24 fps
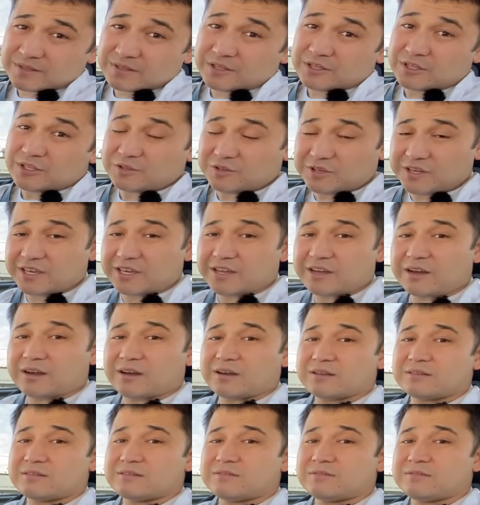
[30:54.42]
you get caught.
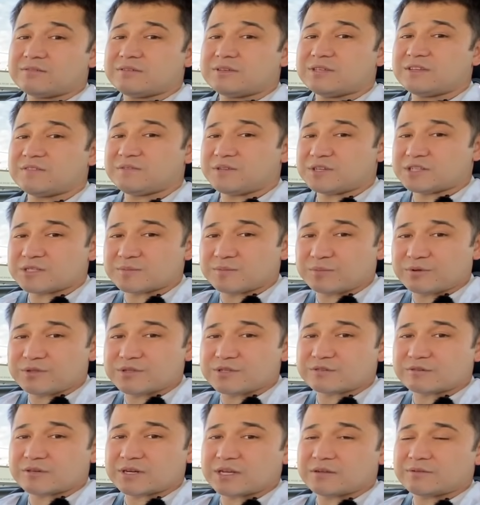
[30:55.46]
If there's a police
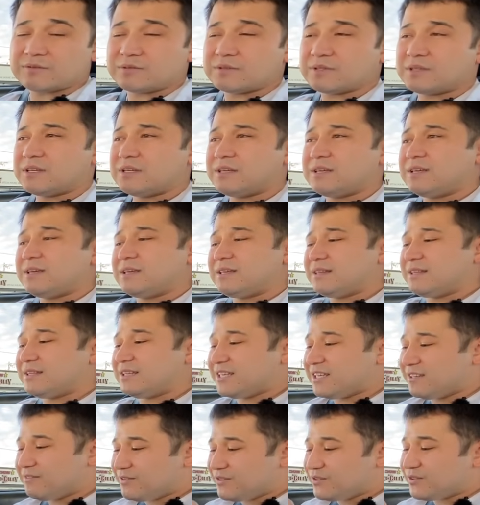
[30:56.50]
around, they
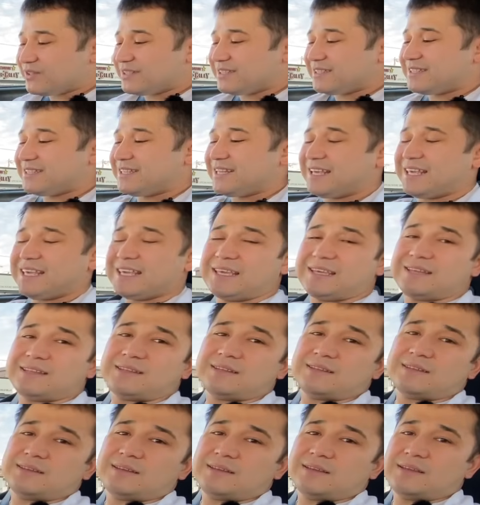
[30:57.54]
give you a ticket.
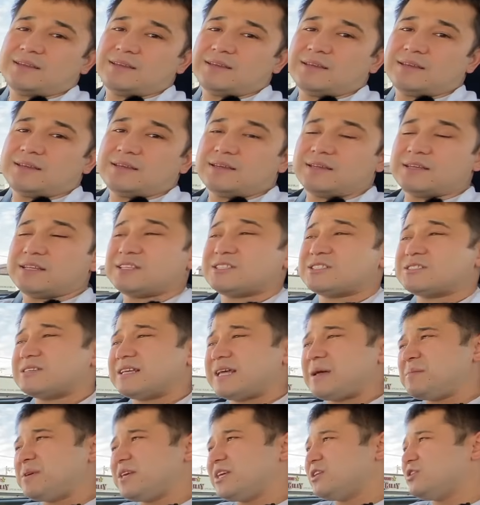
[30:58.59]
It's,
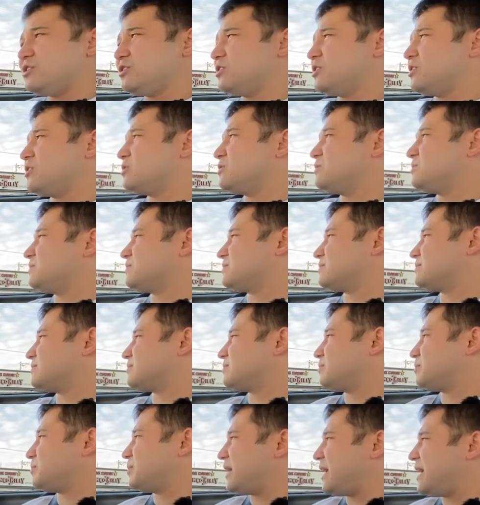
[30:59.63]
I mean, you know,
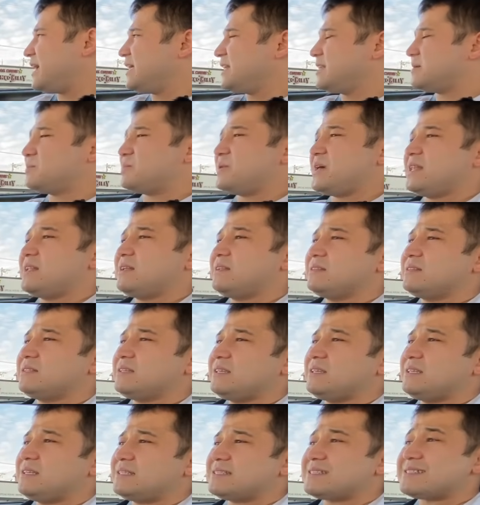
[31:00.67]
paying the
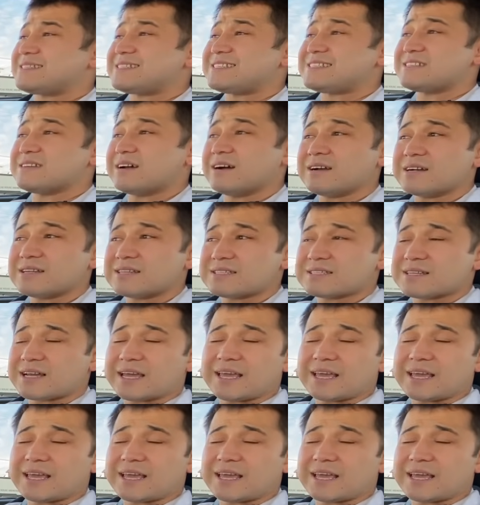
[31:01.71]
penalty sucks. I